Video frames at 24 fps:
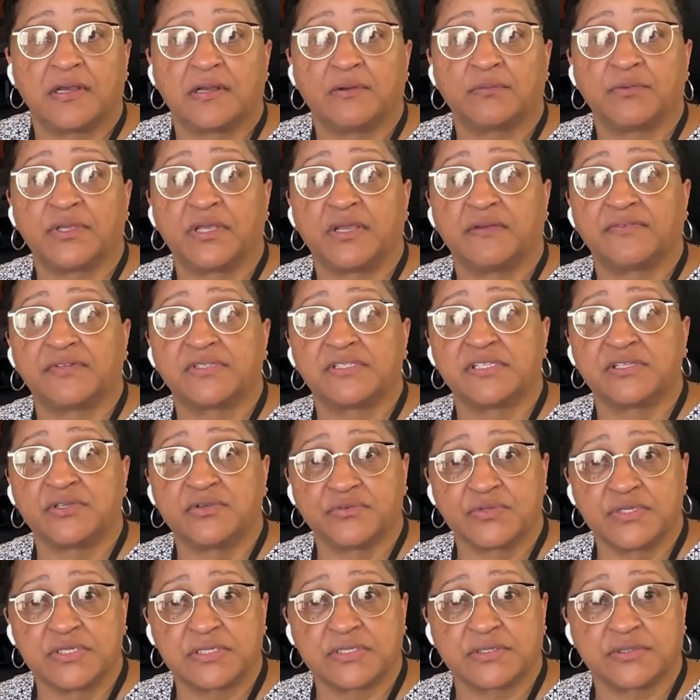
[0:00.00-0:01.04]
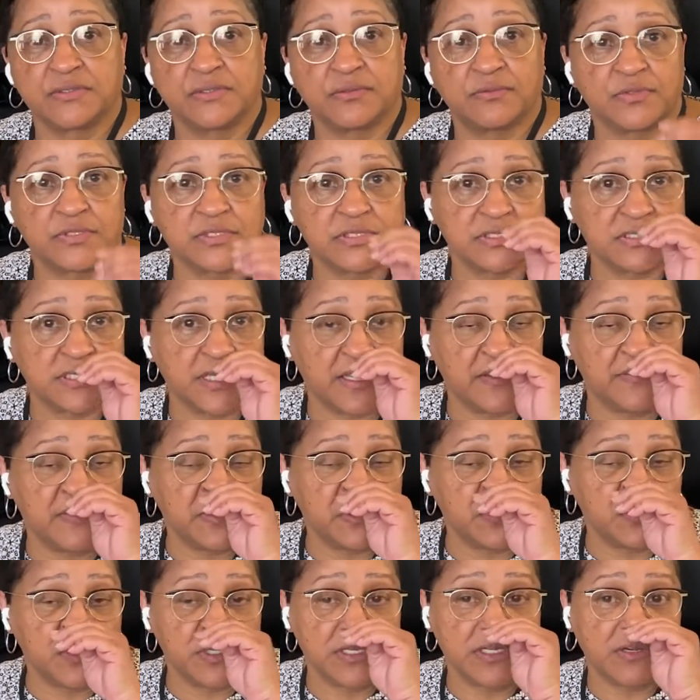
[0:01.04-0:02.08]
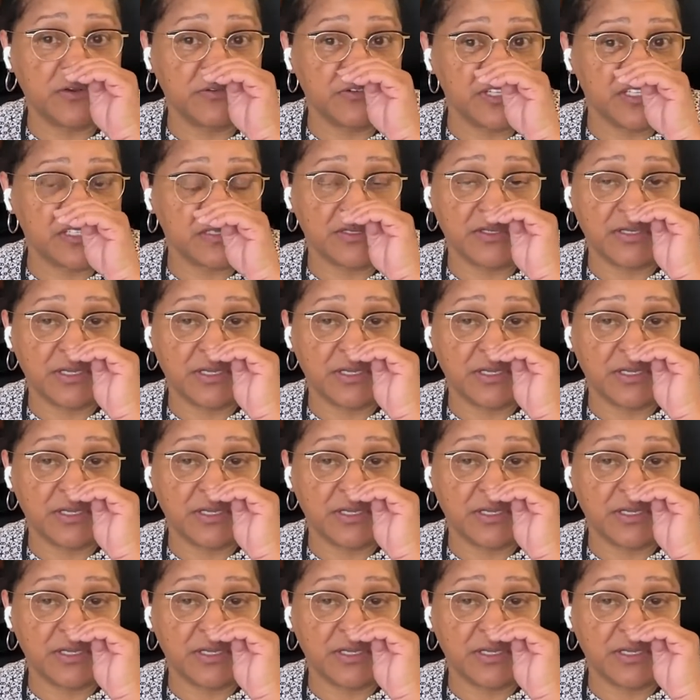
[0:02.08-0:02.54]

We have a degreaser, which is the heavy-duty degreaser